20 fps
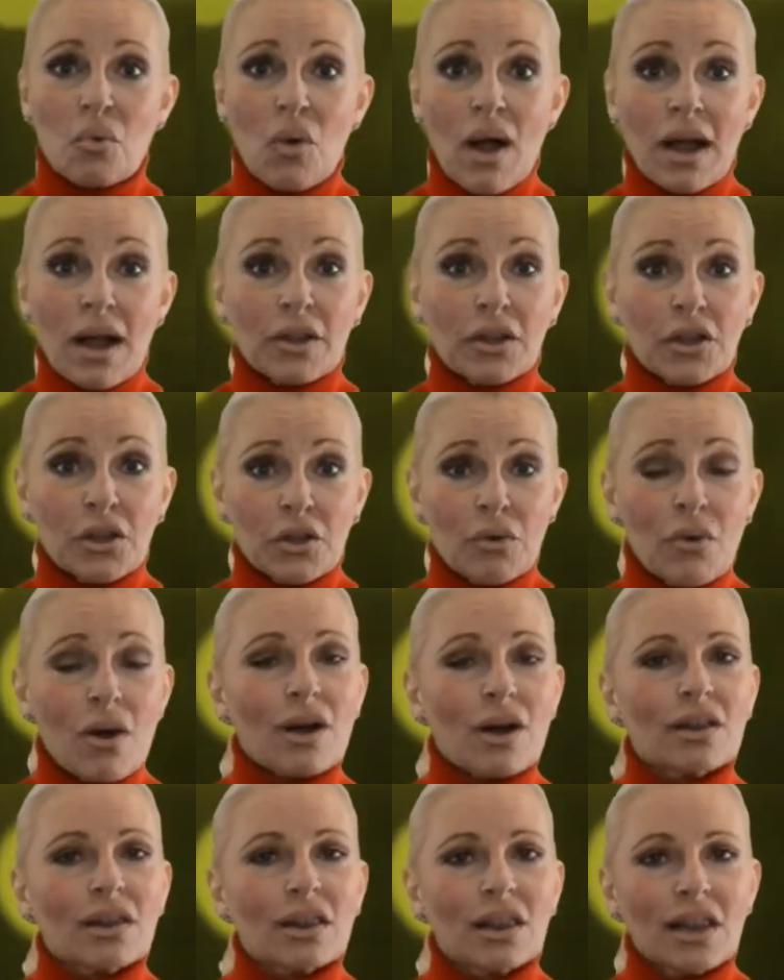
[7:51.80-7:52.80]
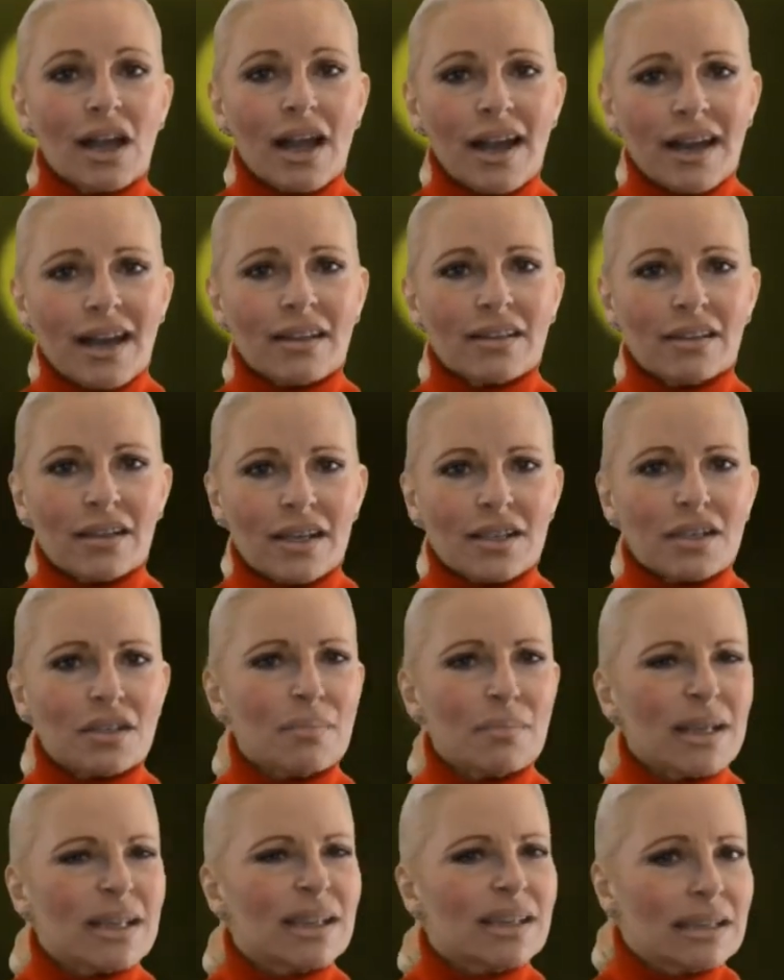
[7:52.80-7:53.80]
While you are likely
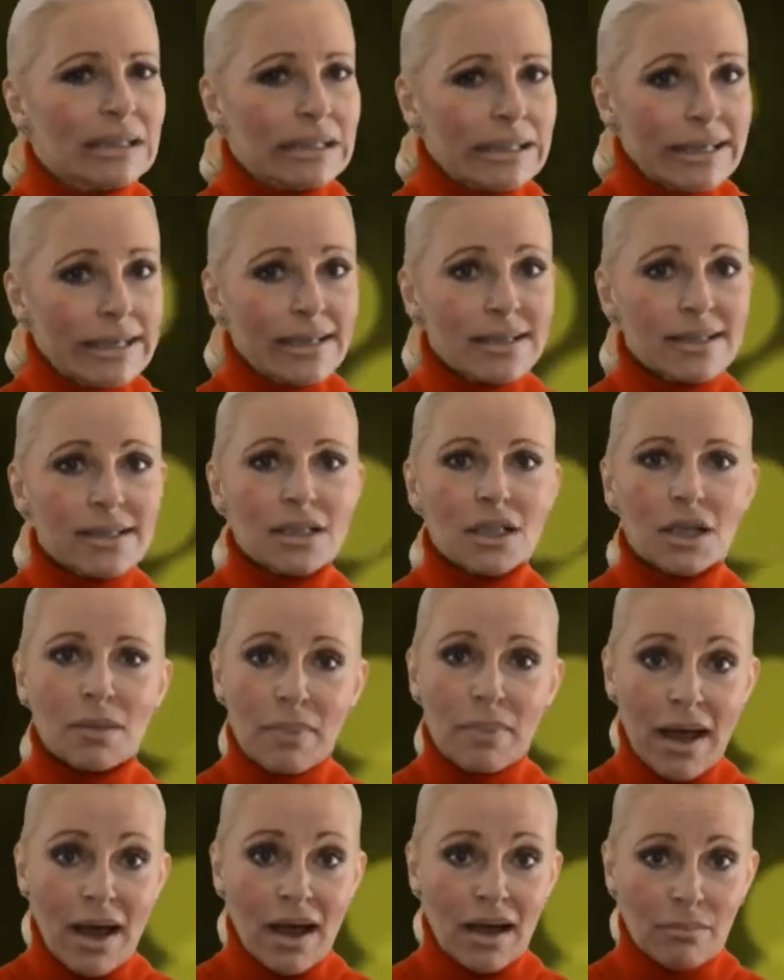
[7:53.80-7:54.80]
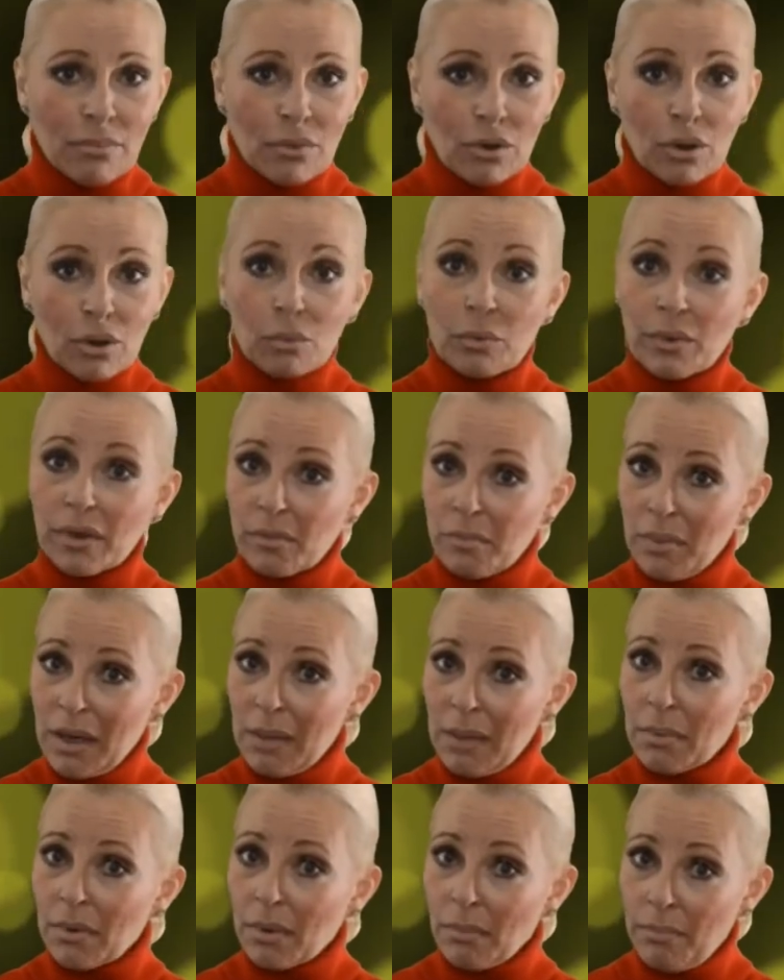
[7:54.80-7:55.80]
to be least compatible with
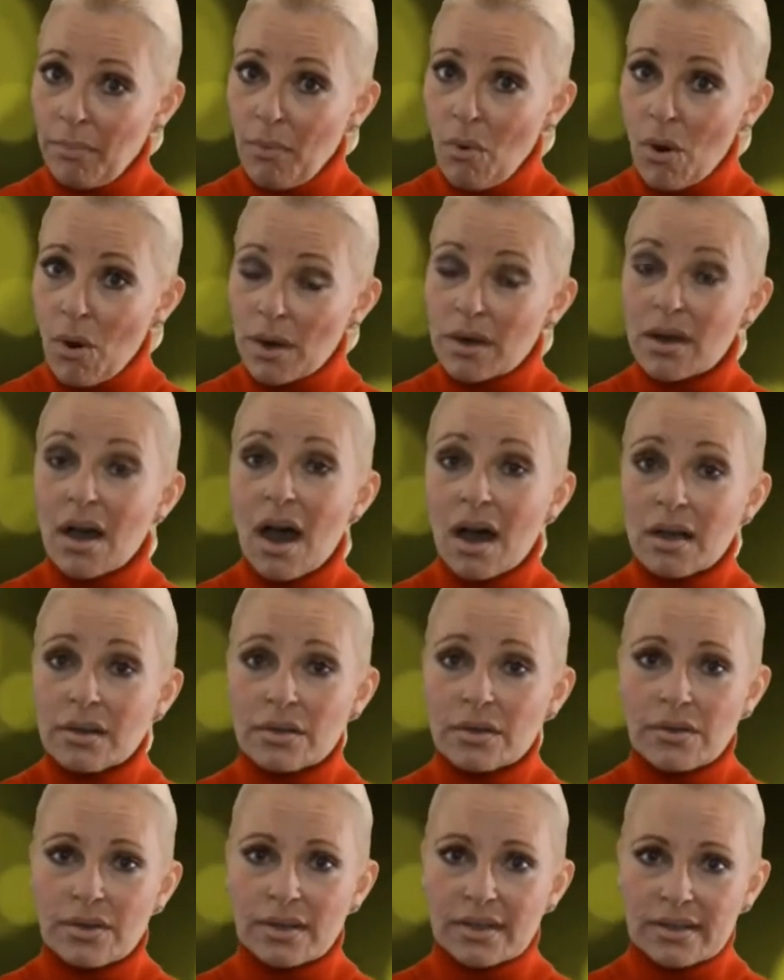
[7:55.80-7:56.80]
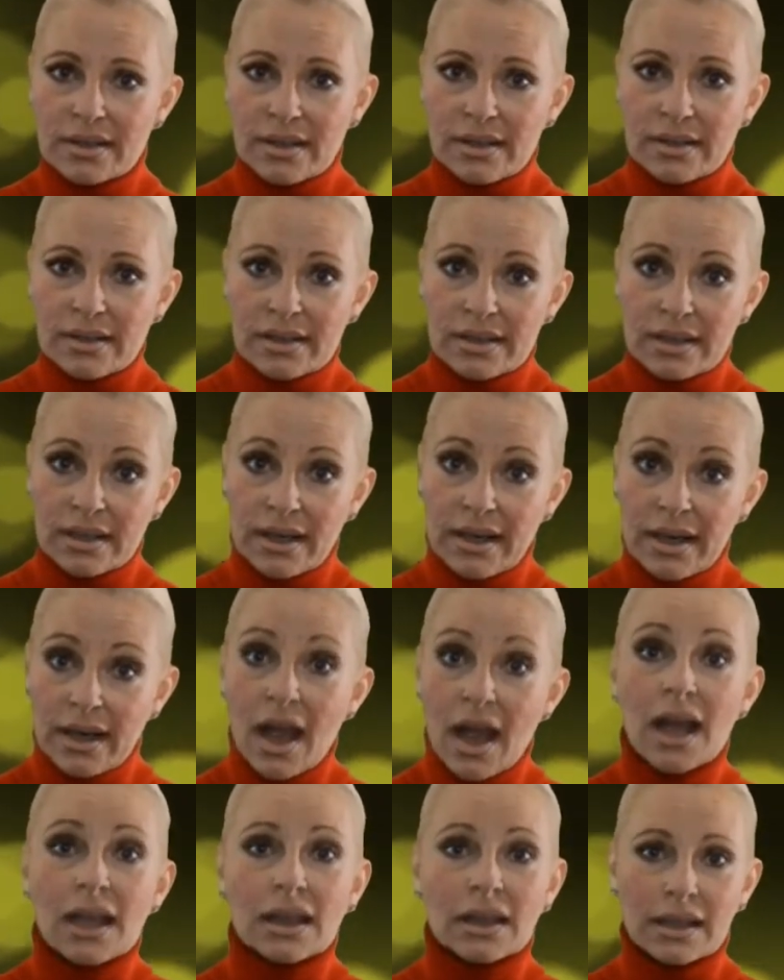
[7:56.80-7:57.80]
people born under the sun
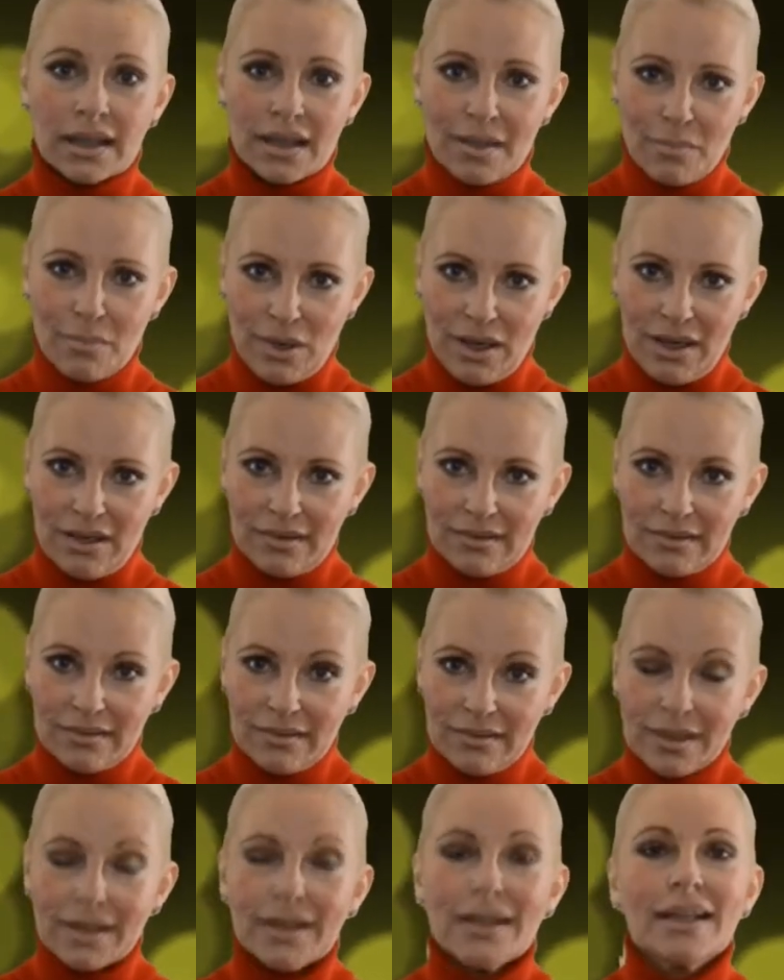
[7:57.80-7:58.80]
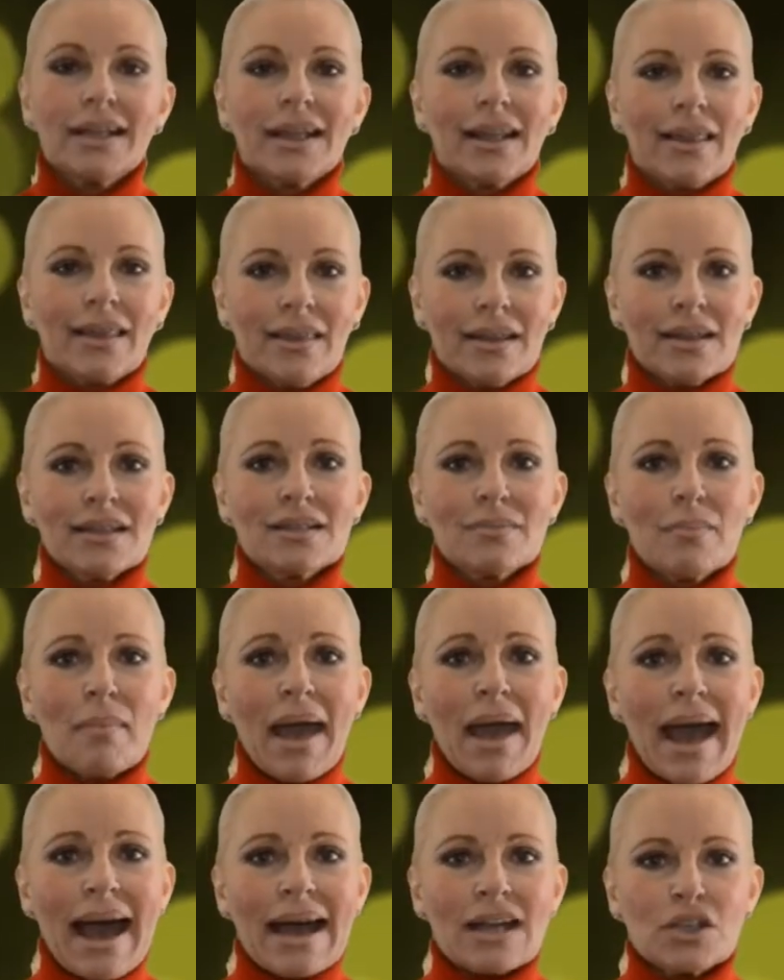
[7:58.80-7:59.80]
sign Libra, this
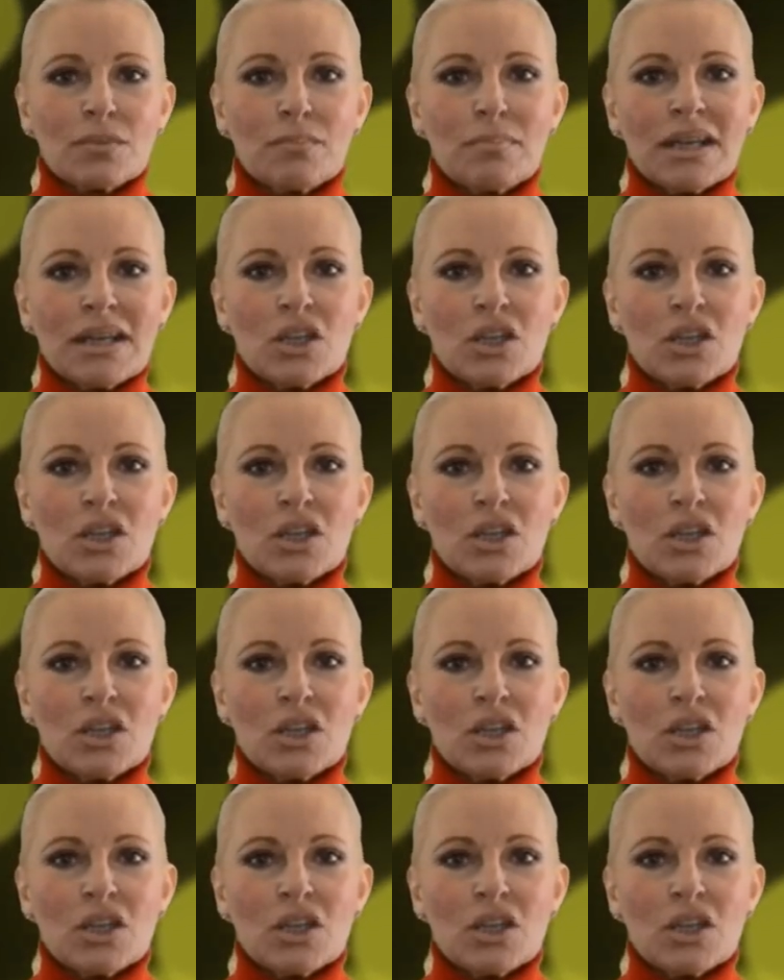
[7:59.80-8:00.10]
match